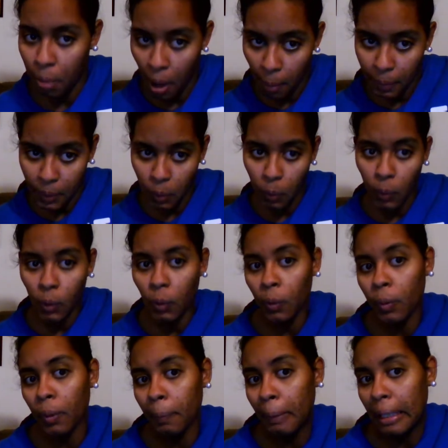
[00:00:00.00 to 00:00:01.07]
probably quote
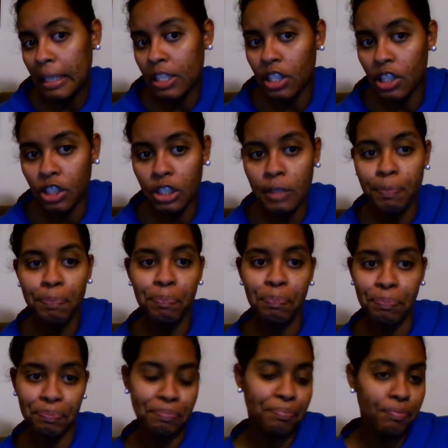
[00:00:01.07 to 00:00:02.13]
unquote pay attention,
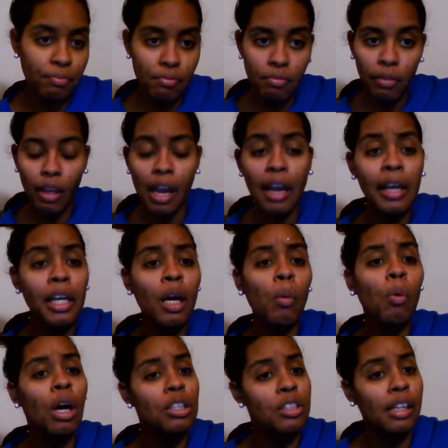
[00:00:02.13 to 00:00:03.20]
I ended
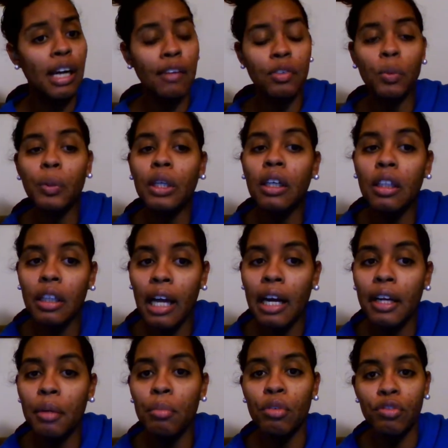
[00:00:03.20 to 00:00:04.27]
up watching After We
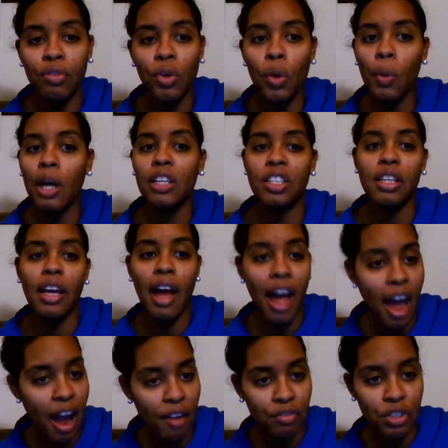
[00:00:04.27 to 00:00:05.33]
Collided before watching
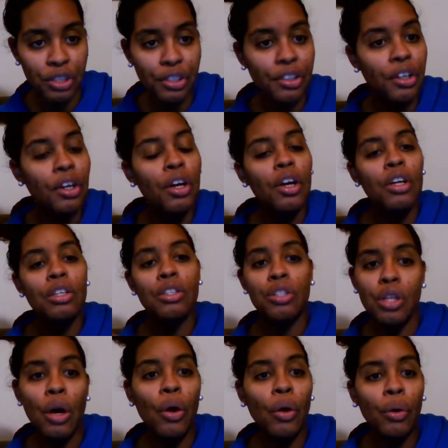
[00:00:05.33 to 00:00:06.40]
after.
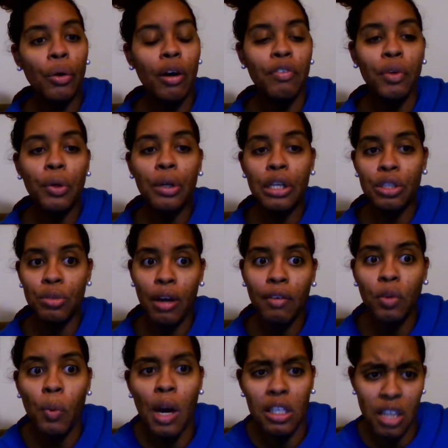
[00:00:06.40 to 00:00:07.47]
So, of course, you
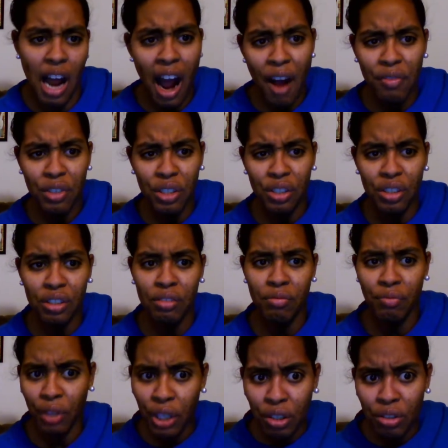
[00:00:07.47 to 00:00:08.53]
have to watch after
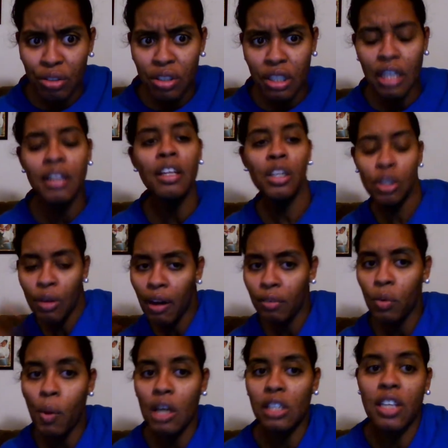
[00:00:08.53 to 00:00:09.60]
first, and then you
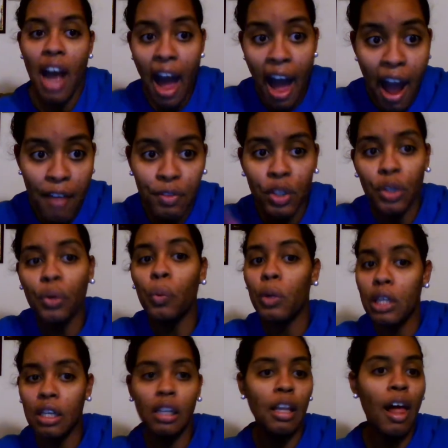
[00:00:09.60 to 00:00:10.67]
have to watch after
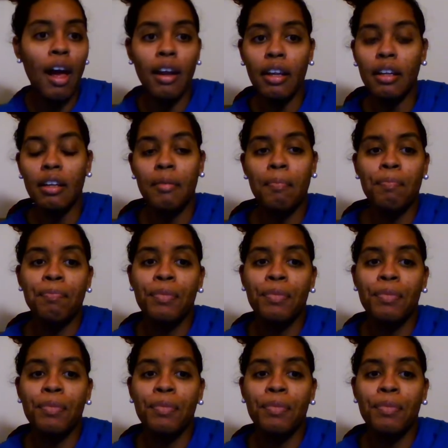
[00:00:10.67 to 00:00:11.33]
we collided.